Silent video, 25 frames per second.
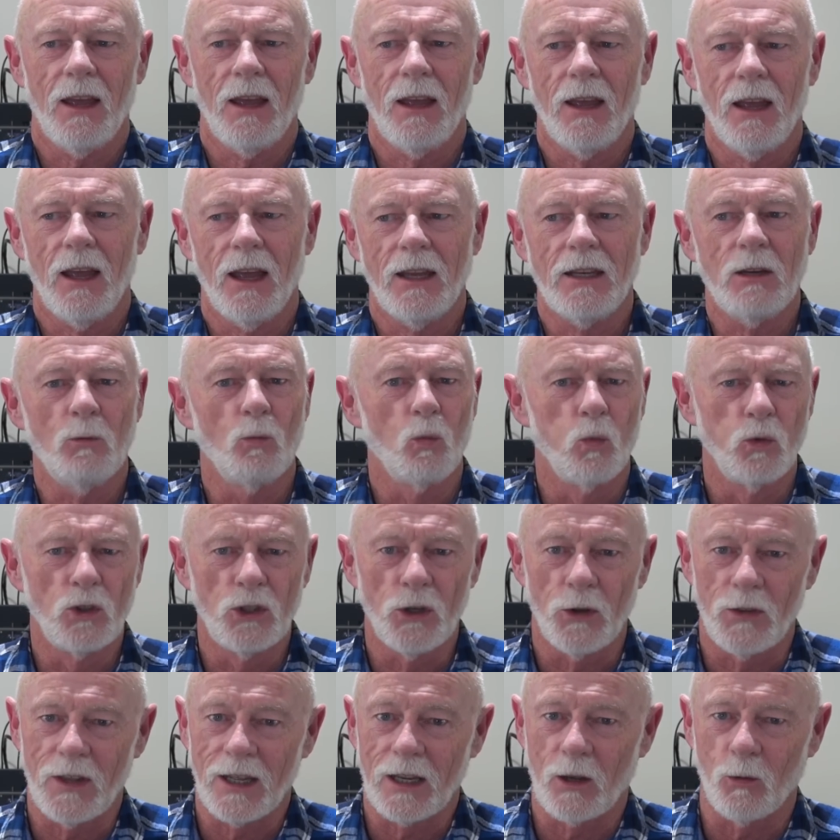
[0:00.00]
And do
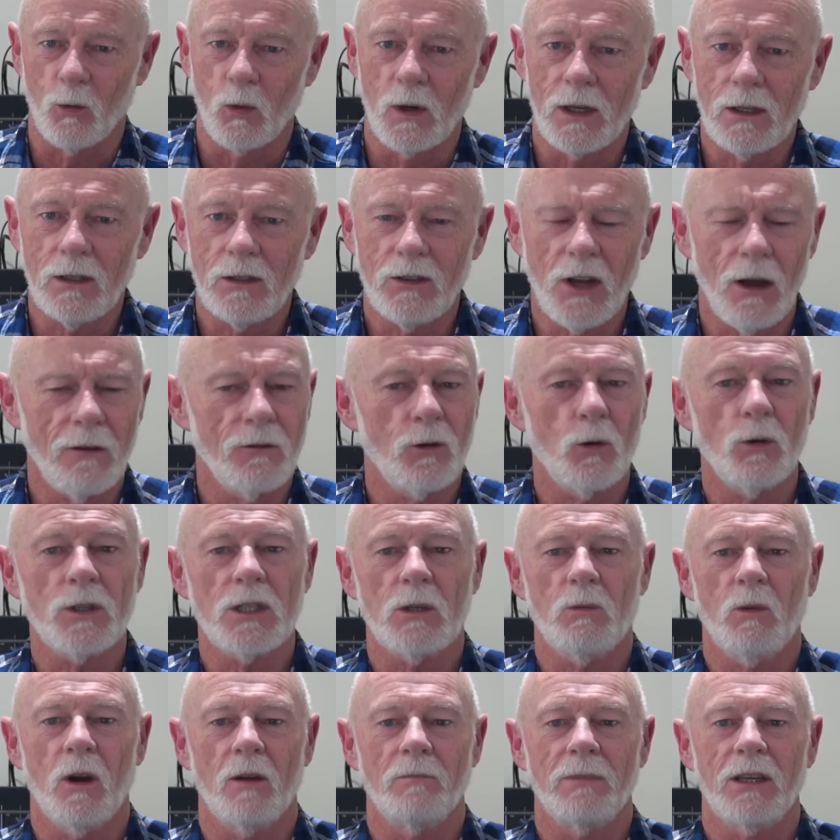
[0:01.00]
you think it will? No, of course
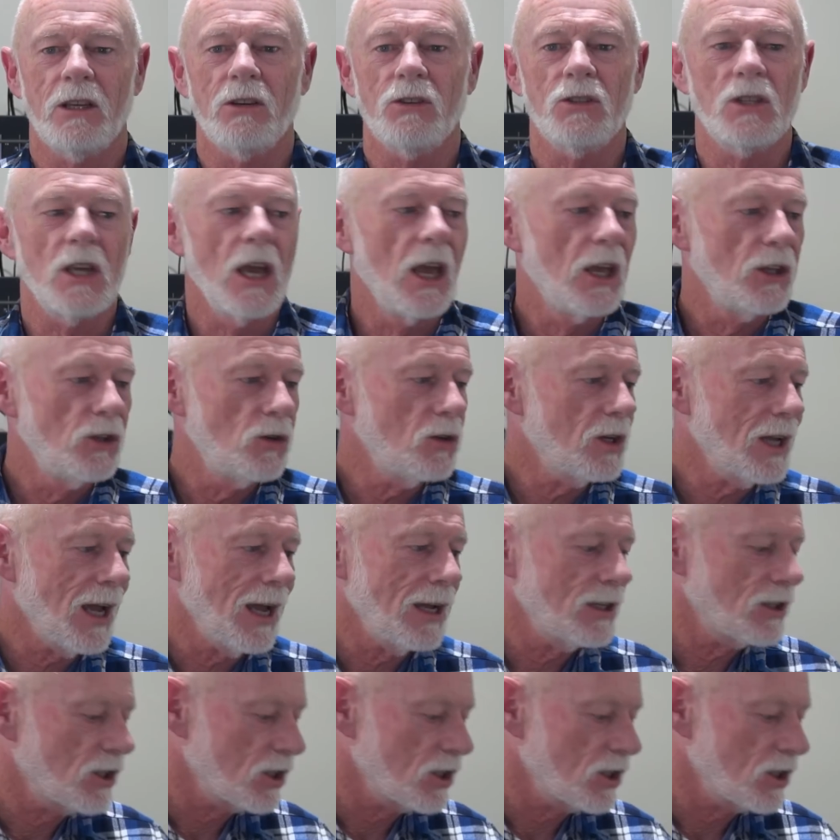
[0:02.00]
it won't, because you can't